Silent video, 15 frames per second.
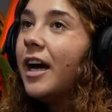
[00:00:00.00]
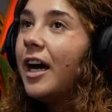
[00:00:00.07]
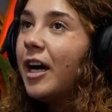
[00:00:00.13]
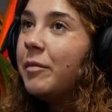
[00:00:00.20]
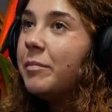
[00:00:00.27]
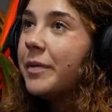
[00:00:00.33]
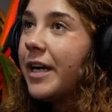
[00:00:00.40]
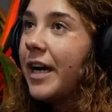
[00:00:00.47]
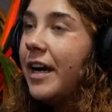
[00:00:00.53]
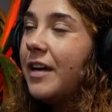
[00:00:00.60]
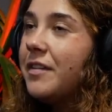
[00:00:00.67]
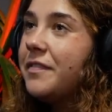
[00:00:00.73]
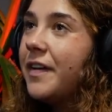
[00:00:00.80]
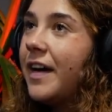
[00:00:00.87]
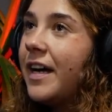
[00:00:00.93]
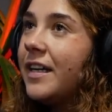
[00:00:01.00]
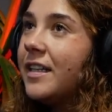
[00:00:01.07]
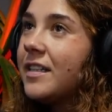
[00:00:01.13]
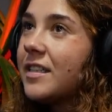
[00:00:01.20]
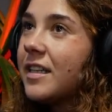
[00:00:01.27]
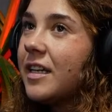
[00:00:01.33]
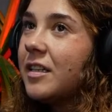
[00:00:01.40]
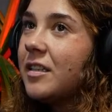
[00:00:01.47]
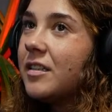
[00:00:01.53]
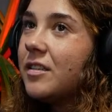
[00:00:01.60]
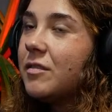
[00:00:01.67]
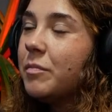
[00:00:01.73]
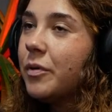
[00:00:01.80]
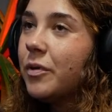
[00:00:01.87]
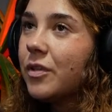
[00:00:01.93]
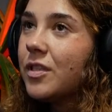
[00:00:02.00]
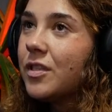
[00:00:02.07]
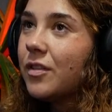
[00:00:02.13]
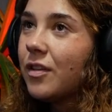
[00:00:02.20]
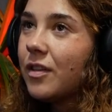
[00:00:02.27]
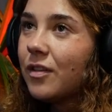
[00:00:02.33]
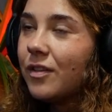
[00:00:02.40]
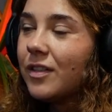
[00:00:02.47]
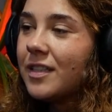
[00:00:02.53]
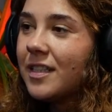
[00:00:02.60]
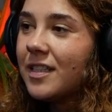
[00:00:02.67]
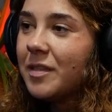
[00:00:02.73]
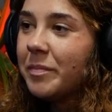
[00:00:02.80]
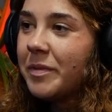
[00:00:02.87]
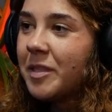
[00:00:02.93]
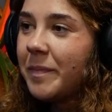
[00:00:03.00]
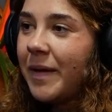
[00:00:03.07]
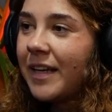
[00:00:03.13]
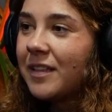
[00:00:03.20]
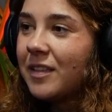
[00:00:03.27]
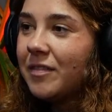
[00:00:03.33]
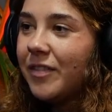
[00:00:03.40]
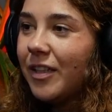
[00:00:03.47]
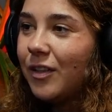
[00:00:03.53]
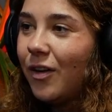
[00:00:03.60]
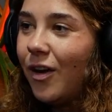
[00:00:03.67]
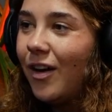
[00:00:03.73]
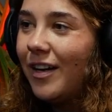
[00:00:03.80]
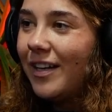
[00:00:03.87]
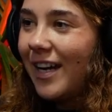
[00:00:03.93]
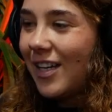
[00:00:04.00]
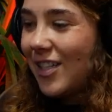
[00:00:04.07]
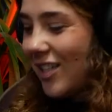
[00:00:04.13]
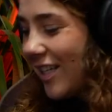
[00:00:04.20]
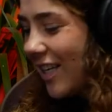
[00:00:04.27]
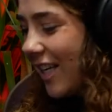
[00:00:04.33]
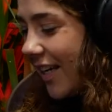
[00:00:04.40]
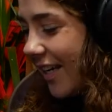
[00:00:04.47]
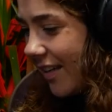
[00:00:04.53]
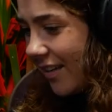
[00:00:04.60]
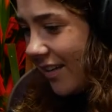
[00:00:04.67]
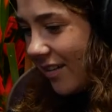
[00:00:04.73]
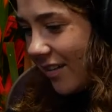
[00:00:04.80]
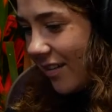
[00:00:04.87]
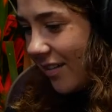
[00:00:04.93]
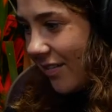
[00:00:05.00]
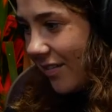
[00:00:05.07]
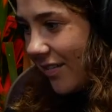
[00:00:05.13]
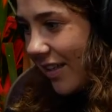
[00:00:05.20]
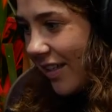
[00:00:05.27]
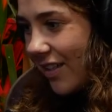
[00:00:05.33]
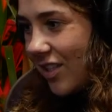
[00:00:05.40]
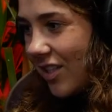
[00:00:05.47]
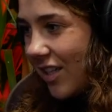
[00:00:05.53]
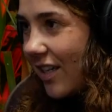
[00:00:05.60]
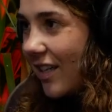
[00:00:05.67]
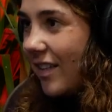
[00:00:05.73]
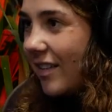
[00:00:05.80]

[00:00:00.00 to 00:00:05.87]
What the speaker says: But I find it puts your thoughts into perspective a lot, and actually, like shit.